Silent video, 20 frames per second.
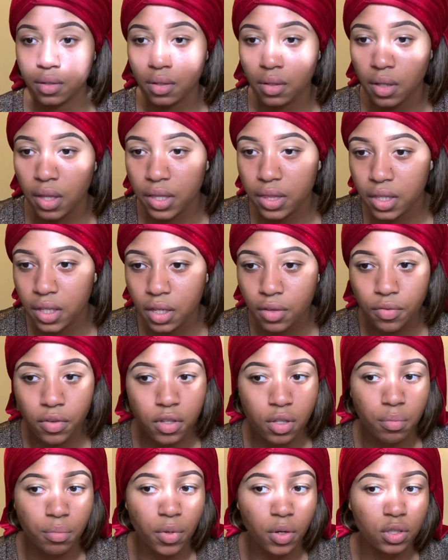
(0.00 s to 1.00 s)
I think for
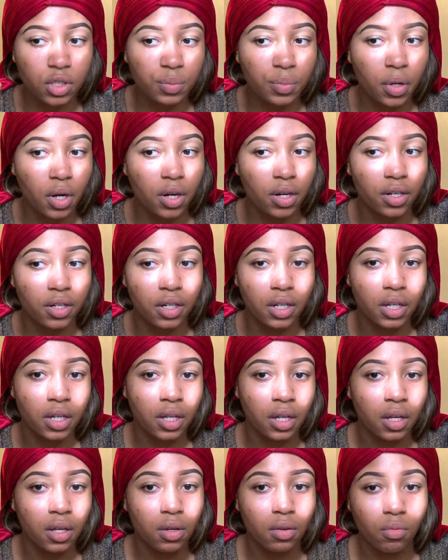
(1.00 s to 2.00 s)
the most part
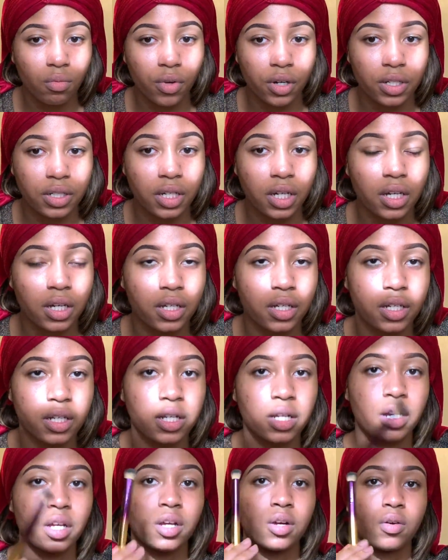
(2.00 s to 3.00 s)
we're done.
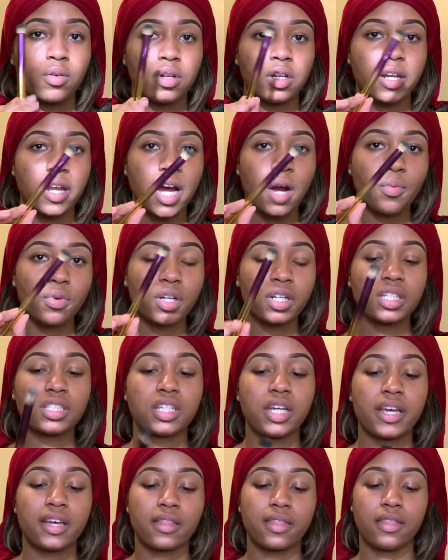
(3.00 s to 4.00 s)
Now we're gonna
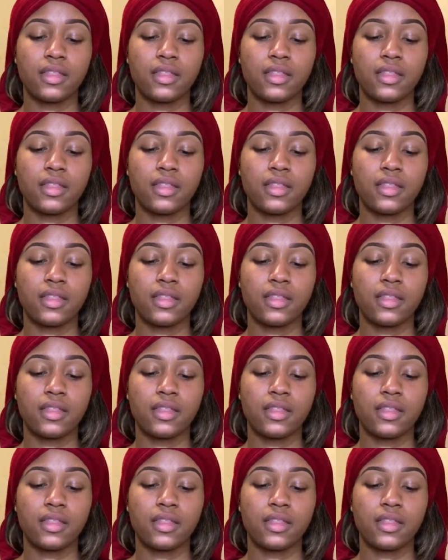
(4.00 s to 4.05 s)
take